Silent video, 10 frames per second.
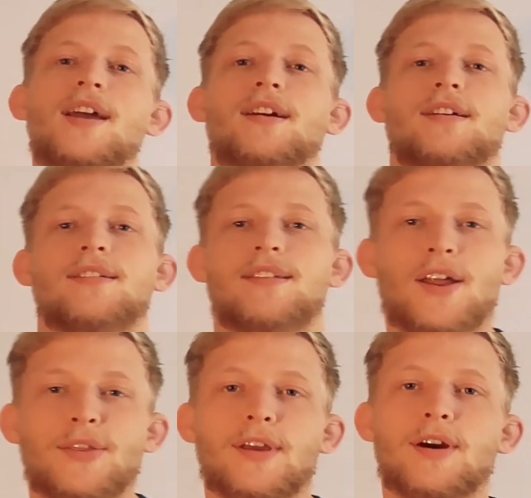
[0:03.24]
Hey there,
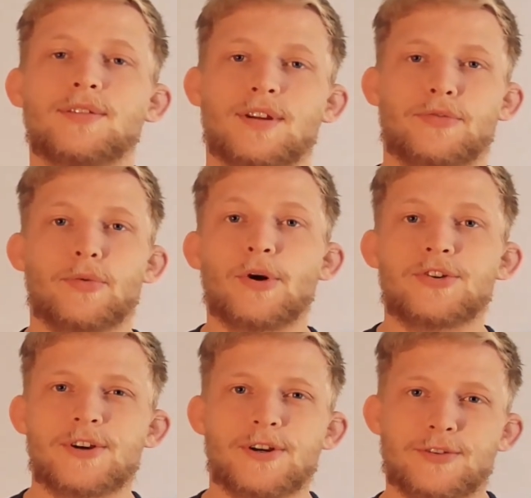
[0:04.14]
Daniel de Groot here from
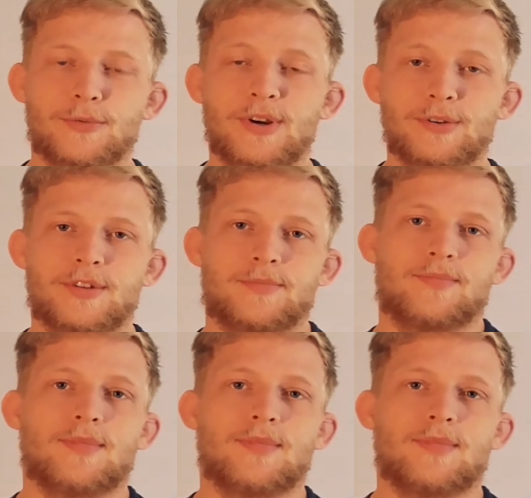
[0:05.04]
Martial Arts on Rails.